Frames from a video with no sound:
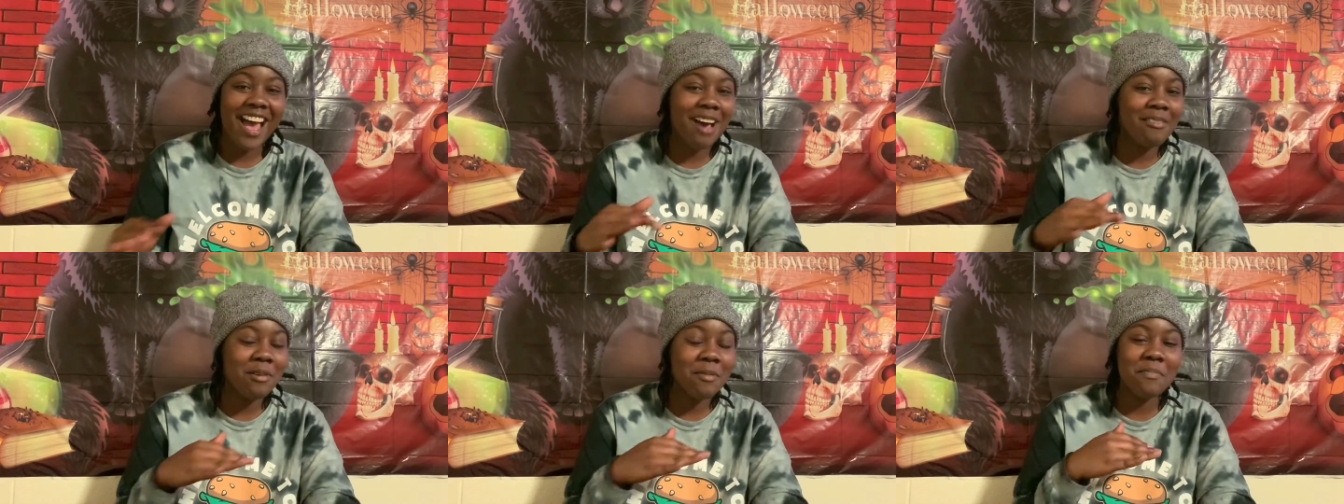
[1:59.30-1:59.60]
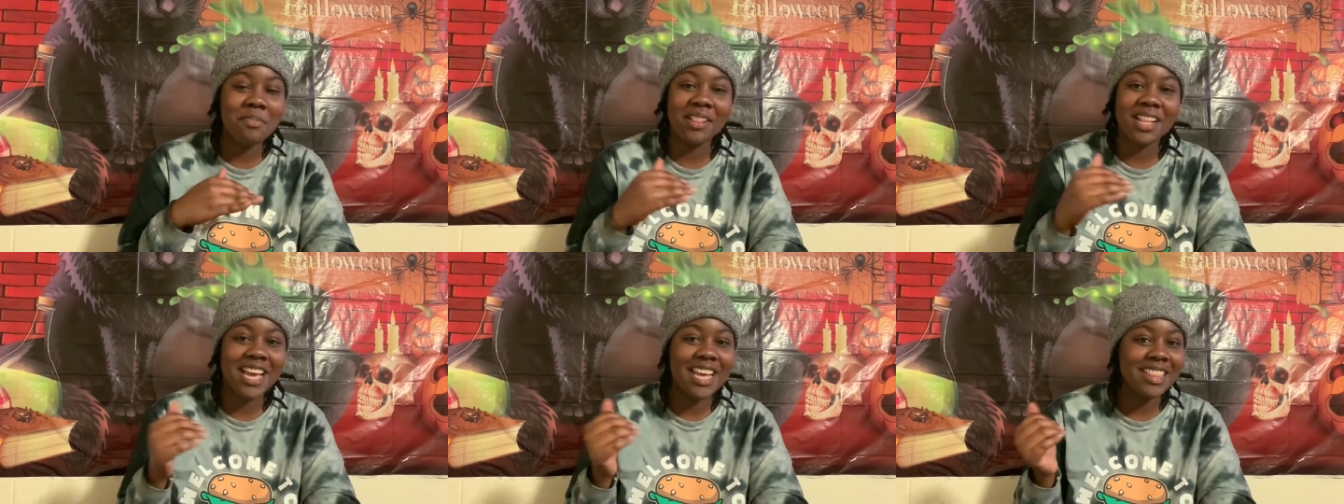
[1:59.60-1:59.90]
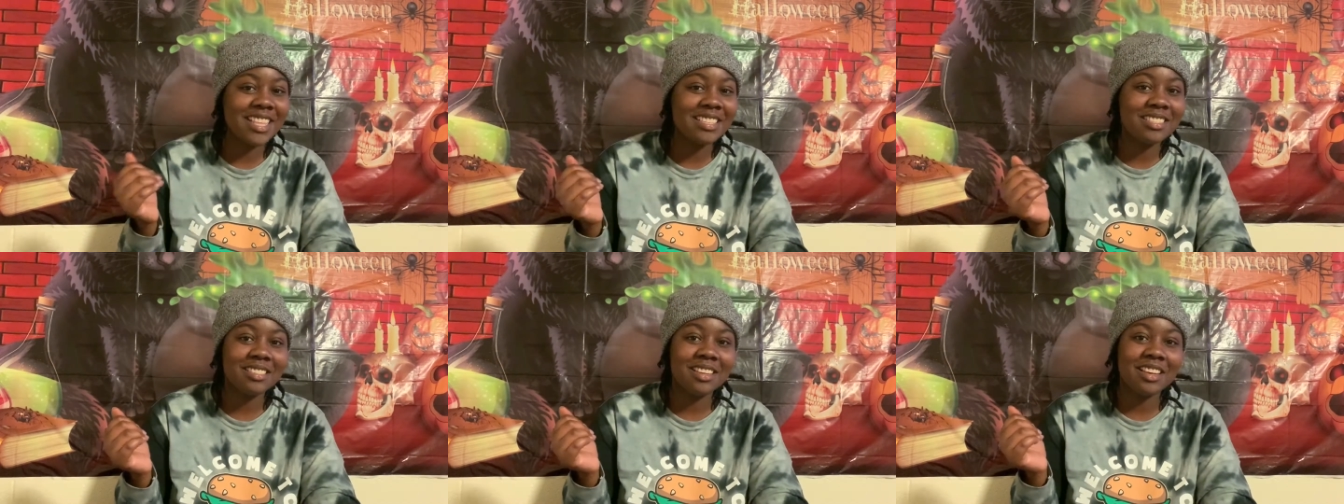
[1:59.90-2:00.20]
gonna plan
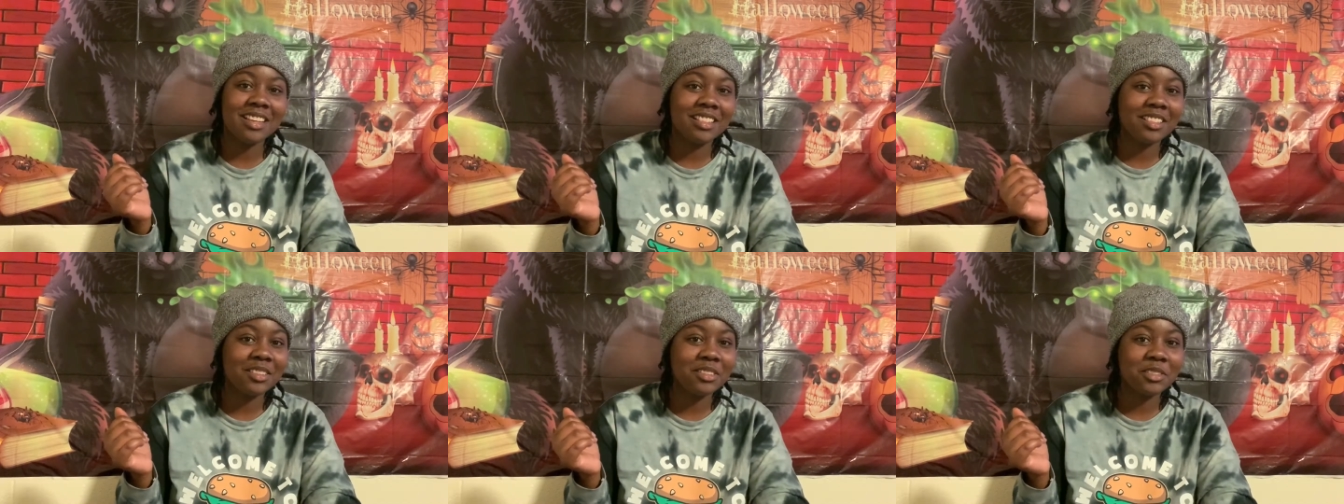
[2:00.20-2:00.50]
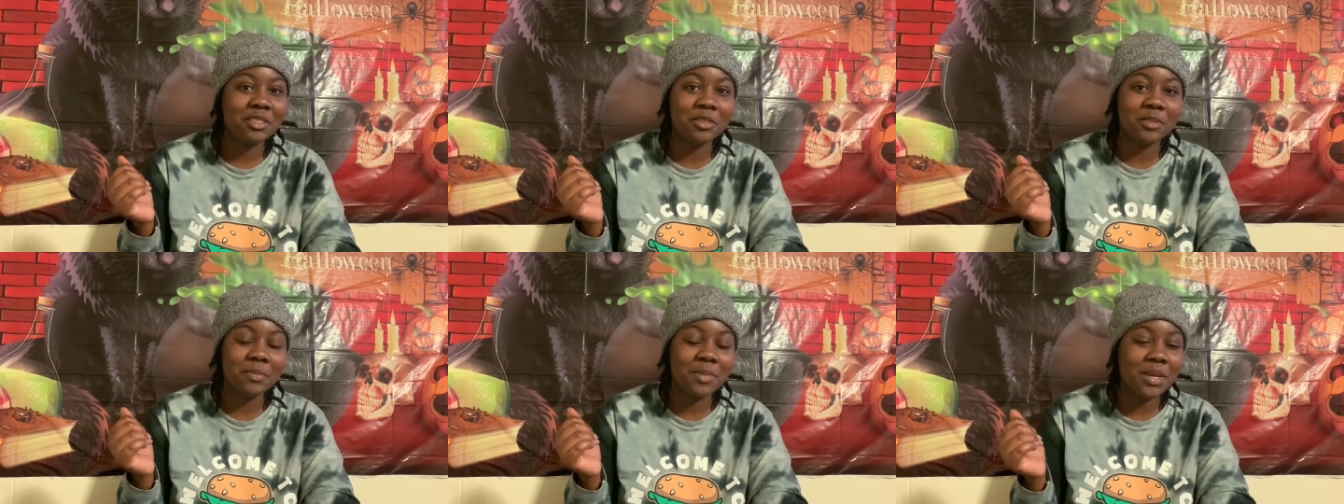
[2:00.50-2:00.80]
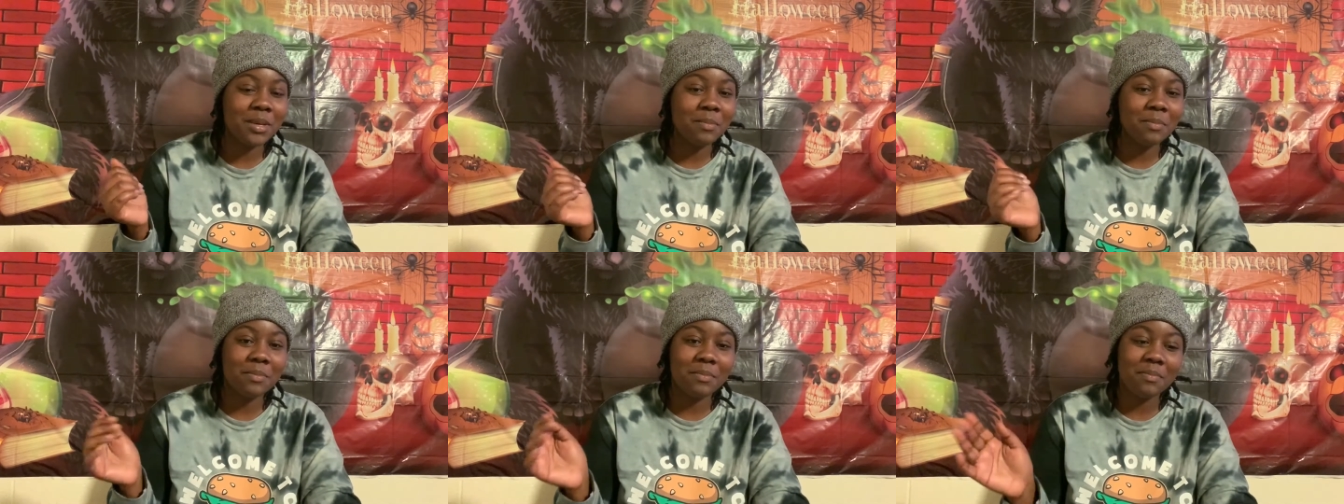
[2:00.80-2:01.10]
this a little
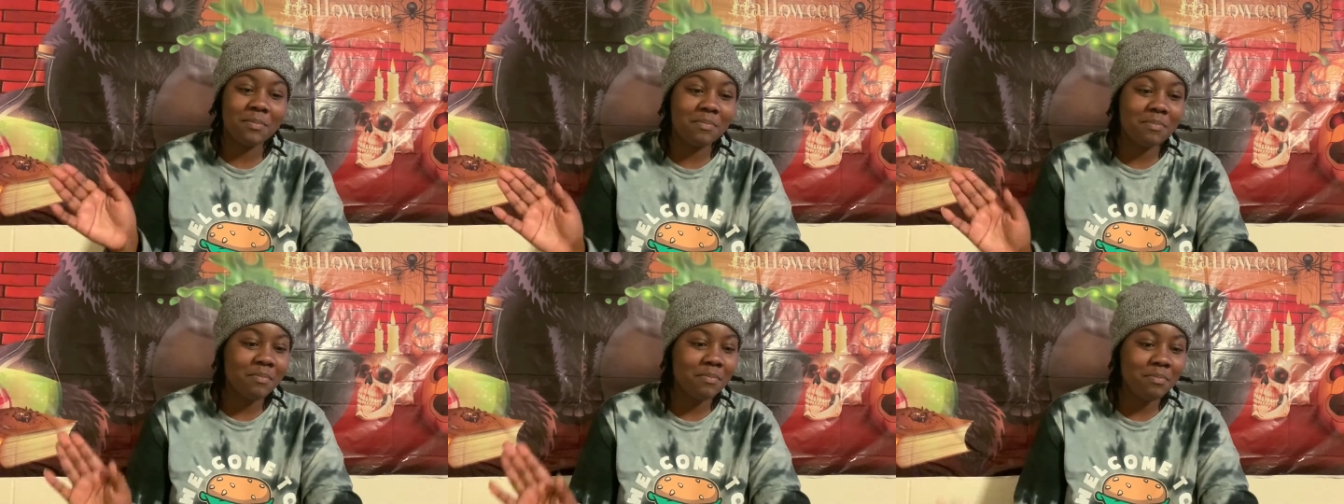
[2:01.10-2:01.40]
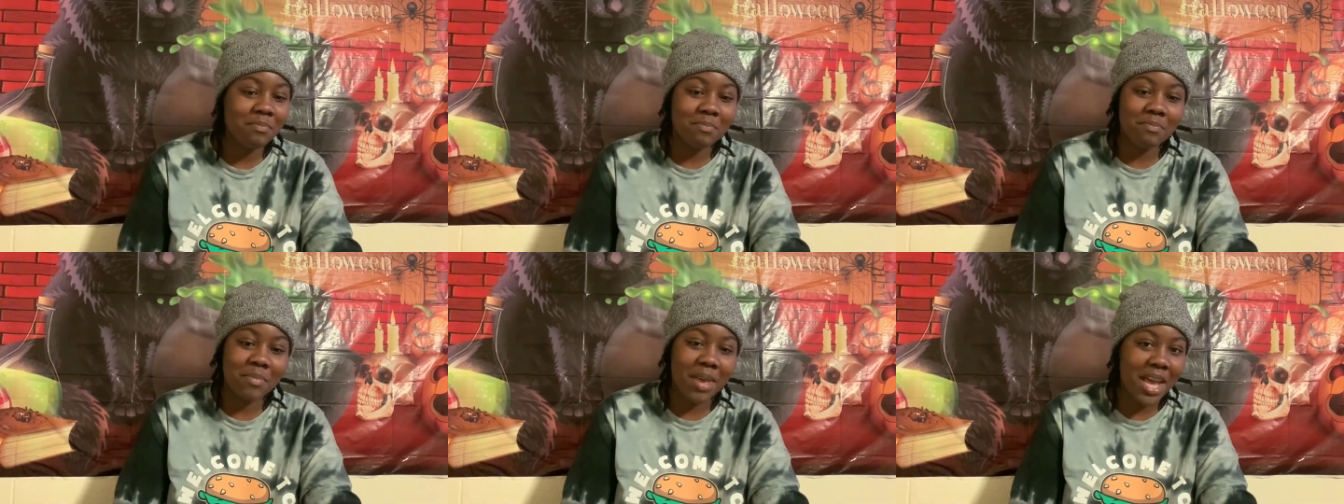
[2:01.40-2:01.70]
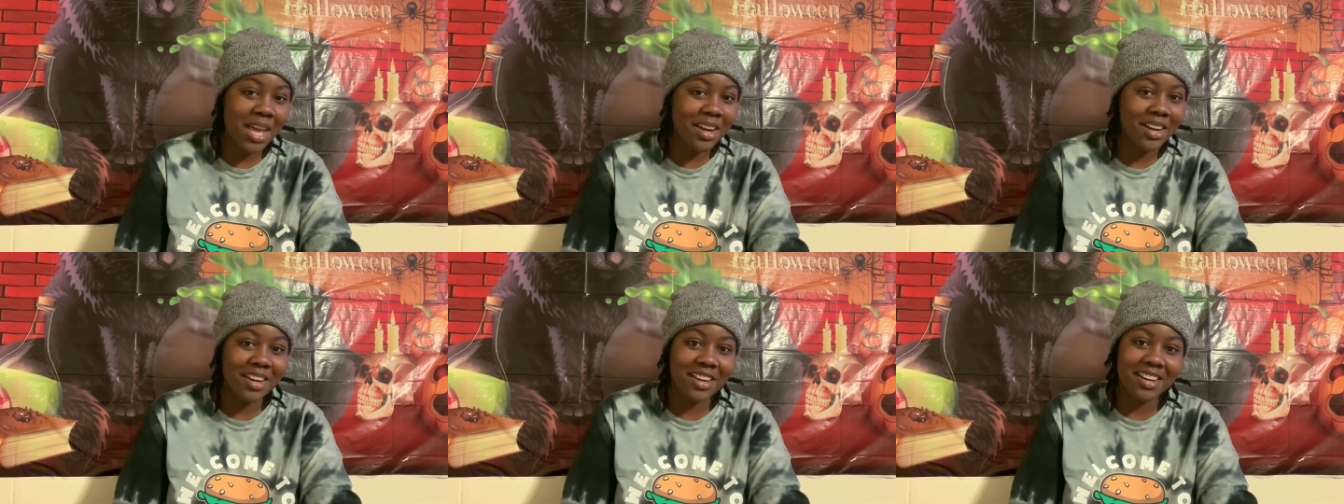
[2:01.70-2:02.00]
bit
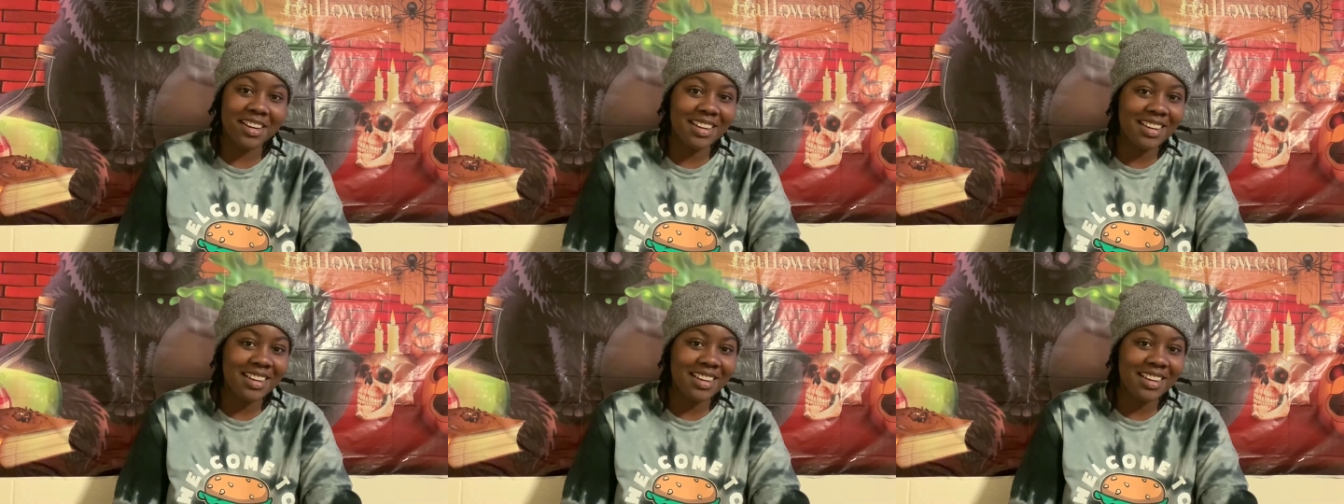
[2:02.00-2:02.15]
better.